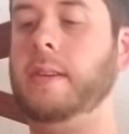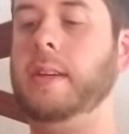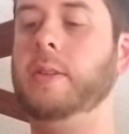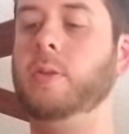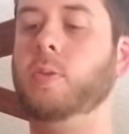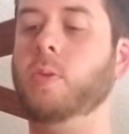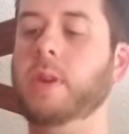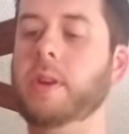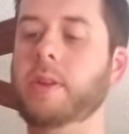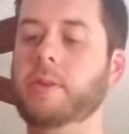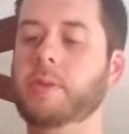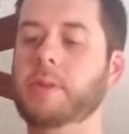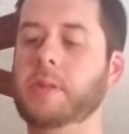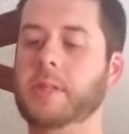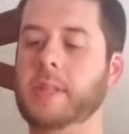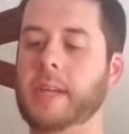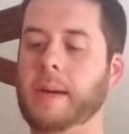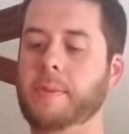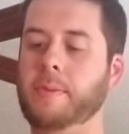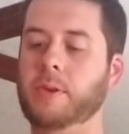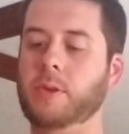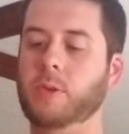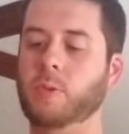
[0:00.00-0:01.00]
one of those
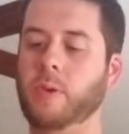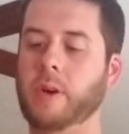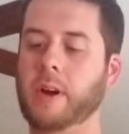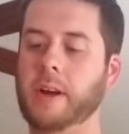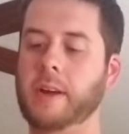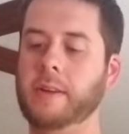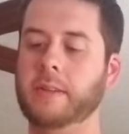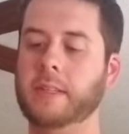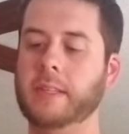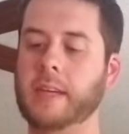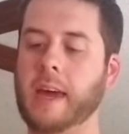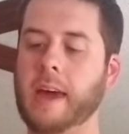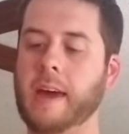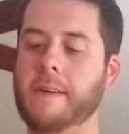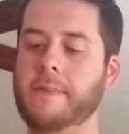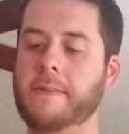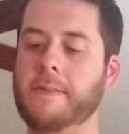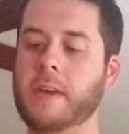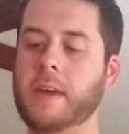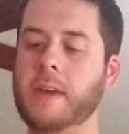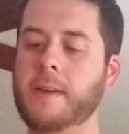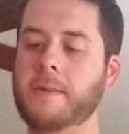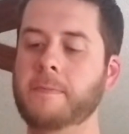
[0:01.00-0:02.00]
sabers where it's
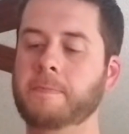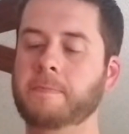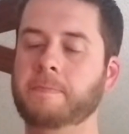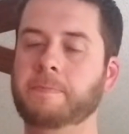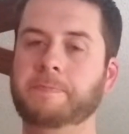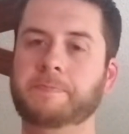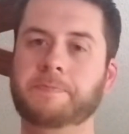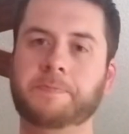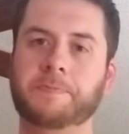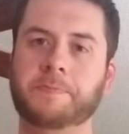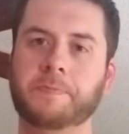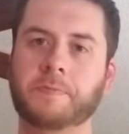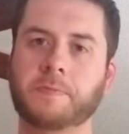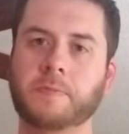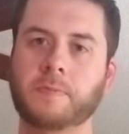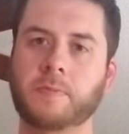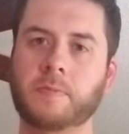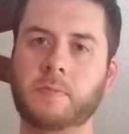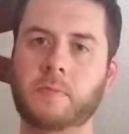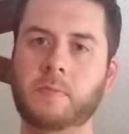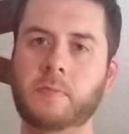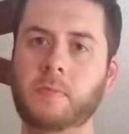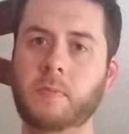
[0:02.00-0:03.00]
heavy,
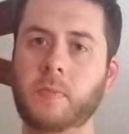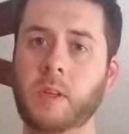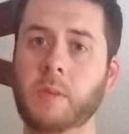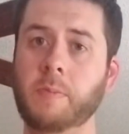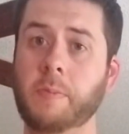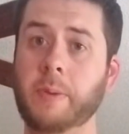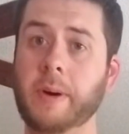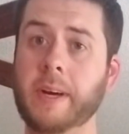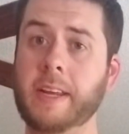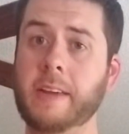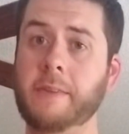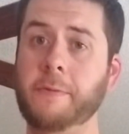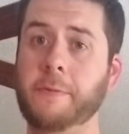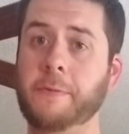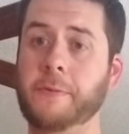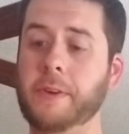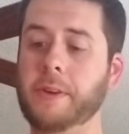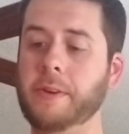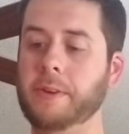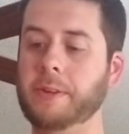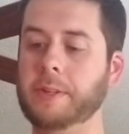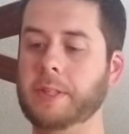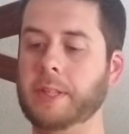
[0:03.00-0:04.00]
but it
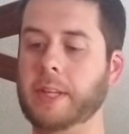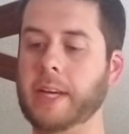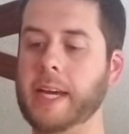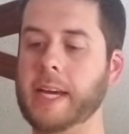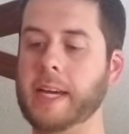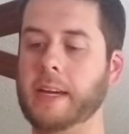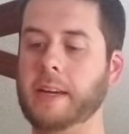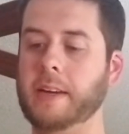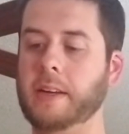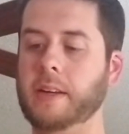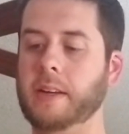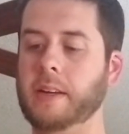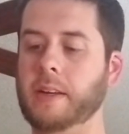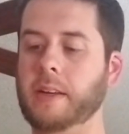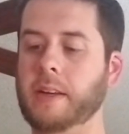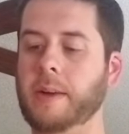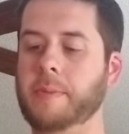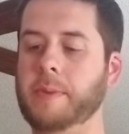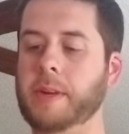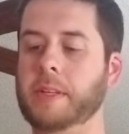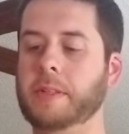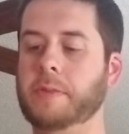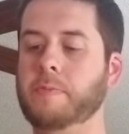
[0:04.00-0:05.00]
feels like,
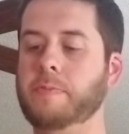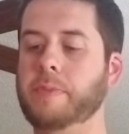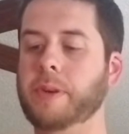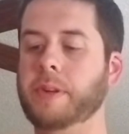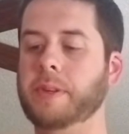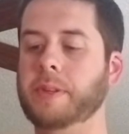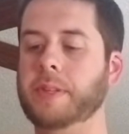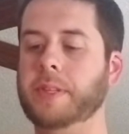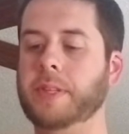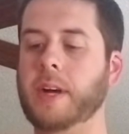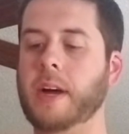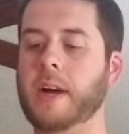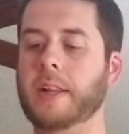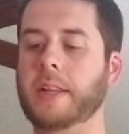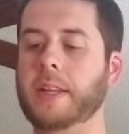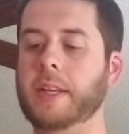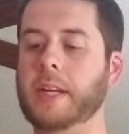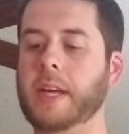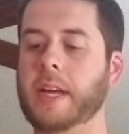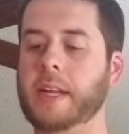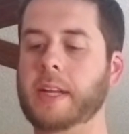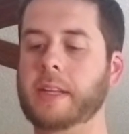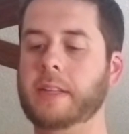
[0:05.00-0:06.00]
I mean, it's built
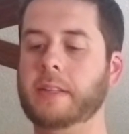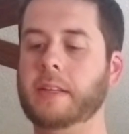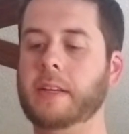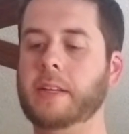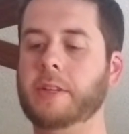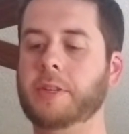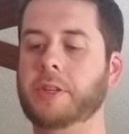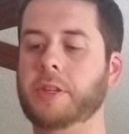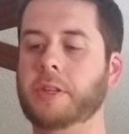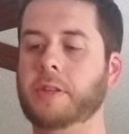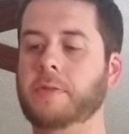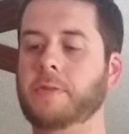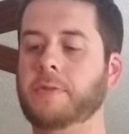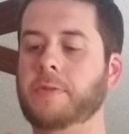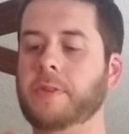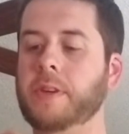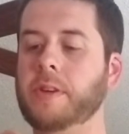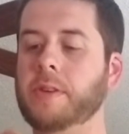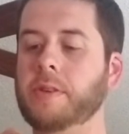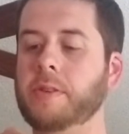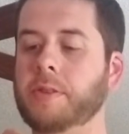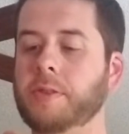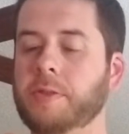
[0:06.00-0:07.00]
solid and it just
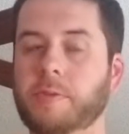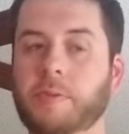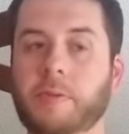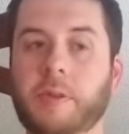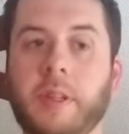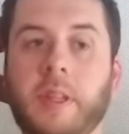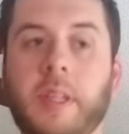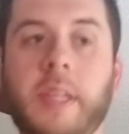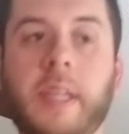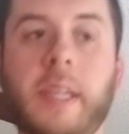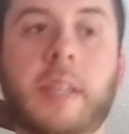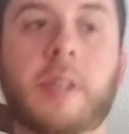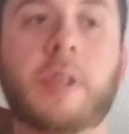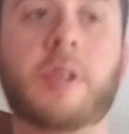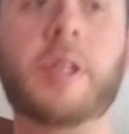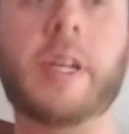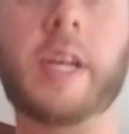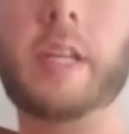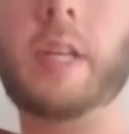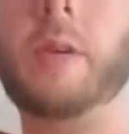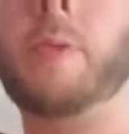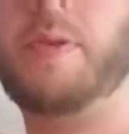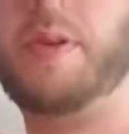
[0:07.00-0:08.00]
feels really
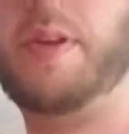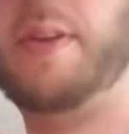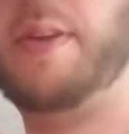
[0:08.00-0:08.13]
genuine and